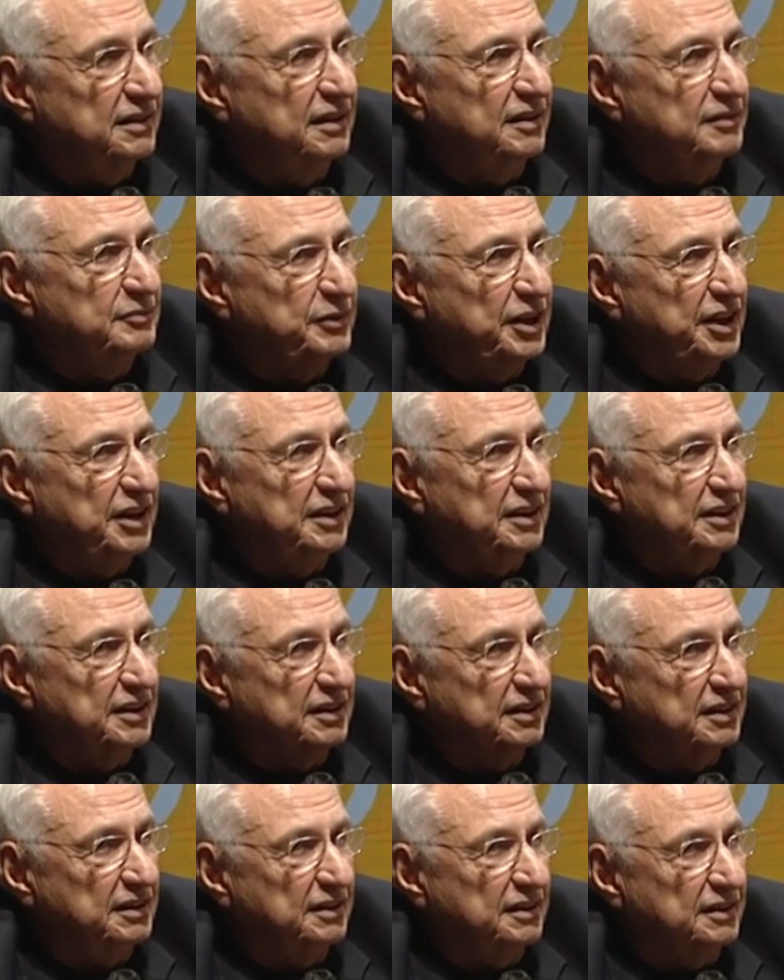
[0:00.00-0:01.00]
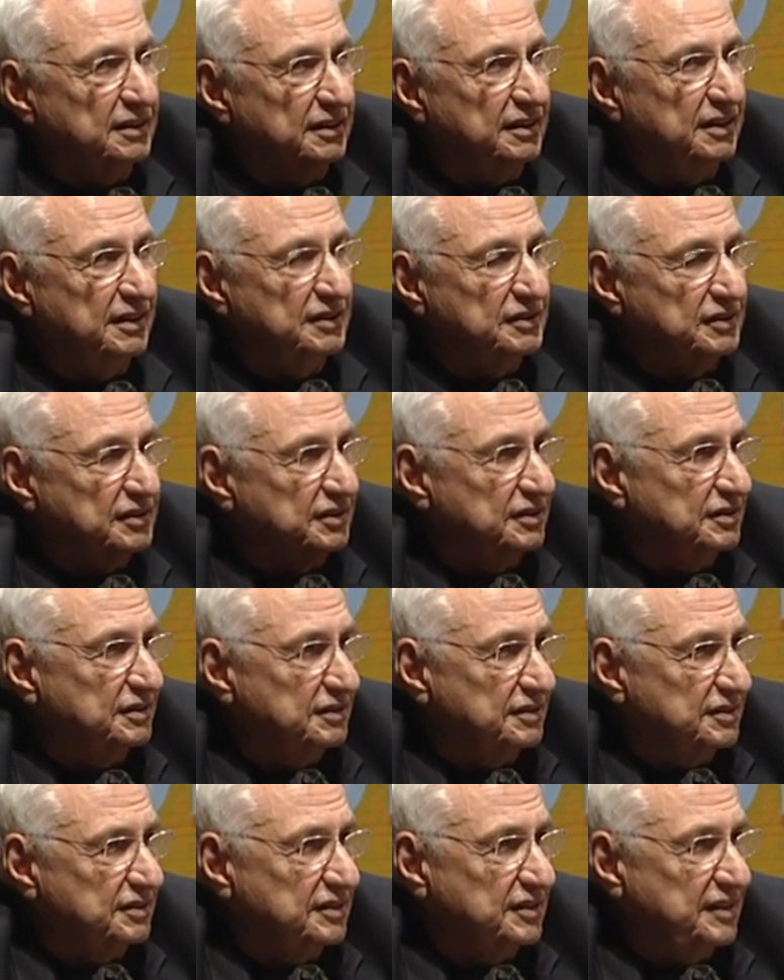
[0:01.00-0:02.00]
and making these
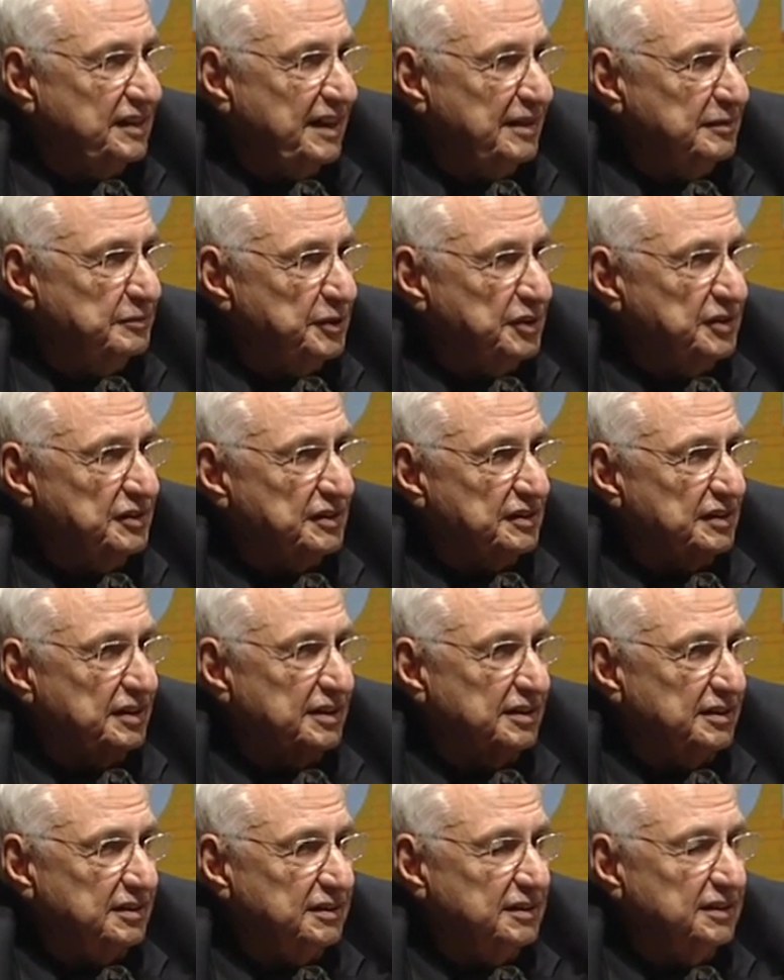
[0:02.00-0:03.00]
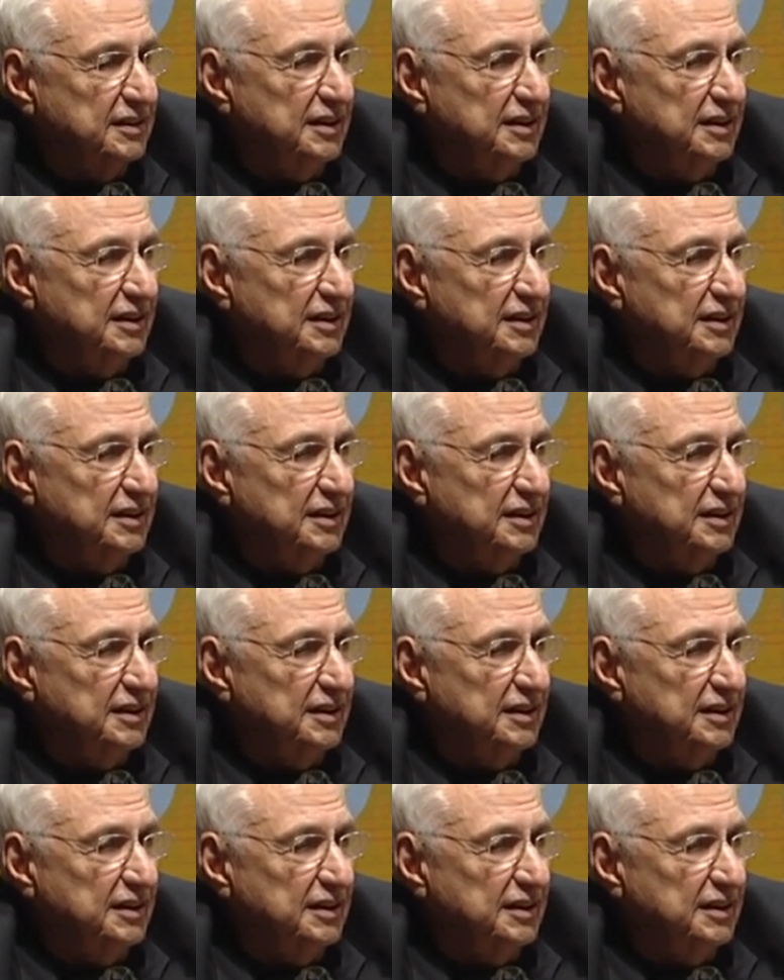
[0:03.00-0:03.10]
statements like